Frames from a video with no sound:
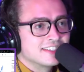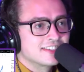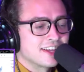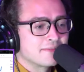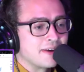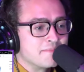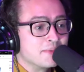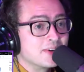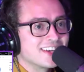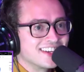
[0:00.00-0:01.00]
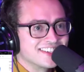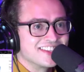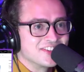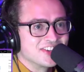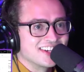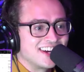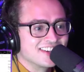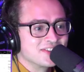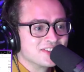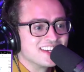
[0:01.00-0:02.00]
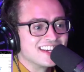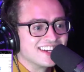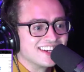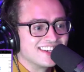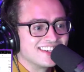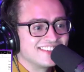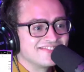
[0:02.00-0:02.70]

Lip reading: It's like my bookings in the Chicago scene, huh?